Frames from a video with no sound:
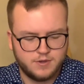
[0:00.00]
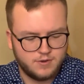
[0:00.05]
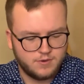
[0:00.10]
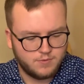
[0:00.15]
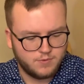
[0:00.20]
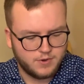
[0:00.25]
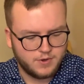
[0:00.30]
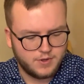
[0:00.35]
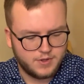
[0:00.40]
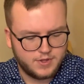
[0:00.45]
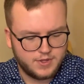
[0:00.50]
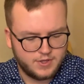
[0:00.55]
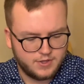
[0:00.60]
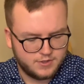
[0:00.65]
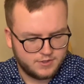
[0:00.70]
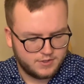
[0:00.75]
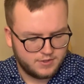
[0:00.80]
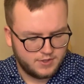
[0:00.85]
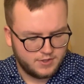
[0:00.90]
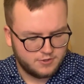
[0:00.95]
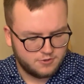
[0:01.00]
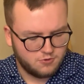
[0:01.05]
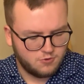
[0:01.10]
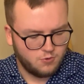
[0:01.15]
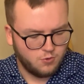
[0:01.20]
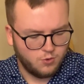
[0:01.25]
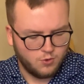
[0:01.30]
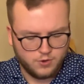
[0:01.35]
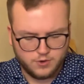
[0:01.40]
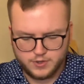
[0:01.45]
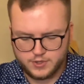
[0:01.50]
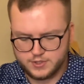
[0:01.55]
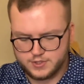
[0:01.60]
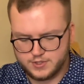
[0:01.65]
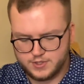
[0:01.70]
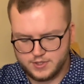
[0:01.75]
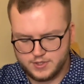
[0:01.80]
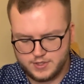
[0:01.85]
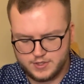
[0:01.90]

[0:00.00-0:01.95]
We're these quarks and